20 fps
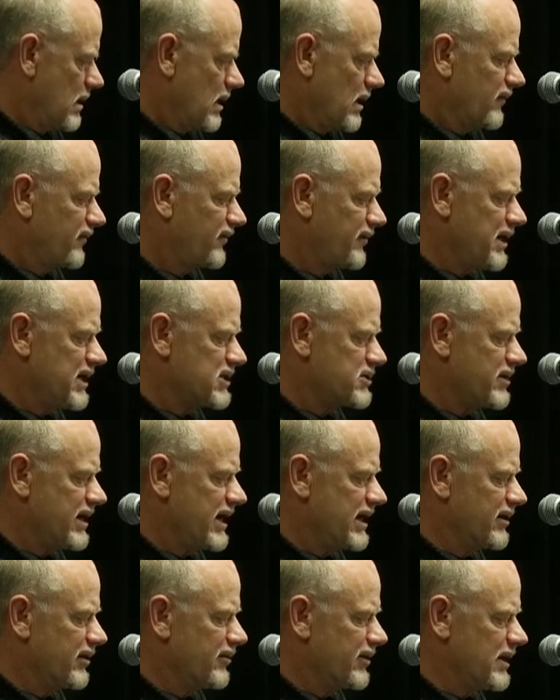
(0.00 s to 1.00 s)
Free
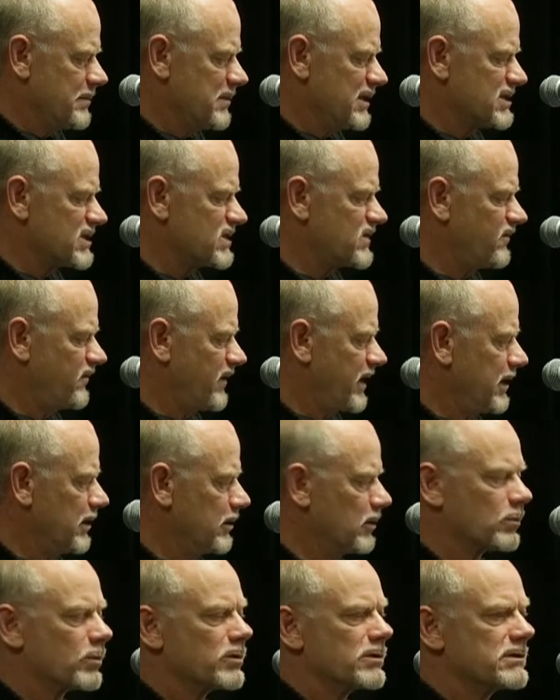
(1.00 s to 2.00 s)
trade agreements
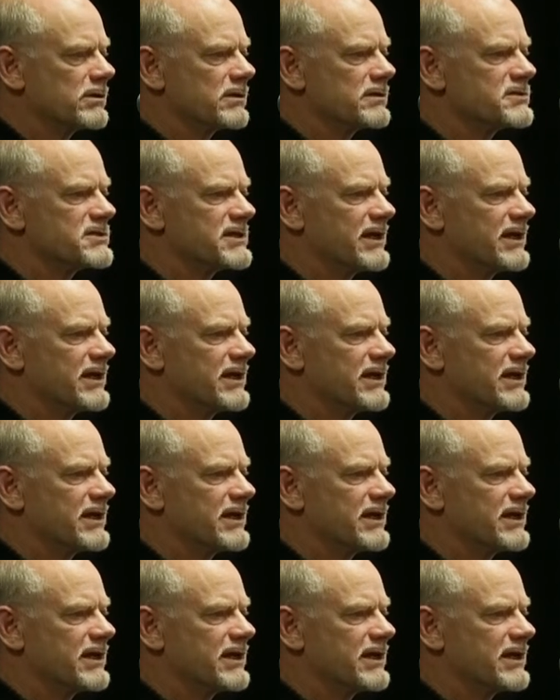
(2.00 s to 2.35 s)
fail workers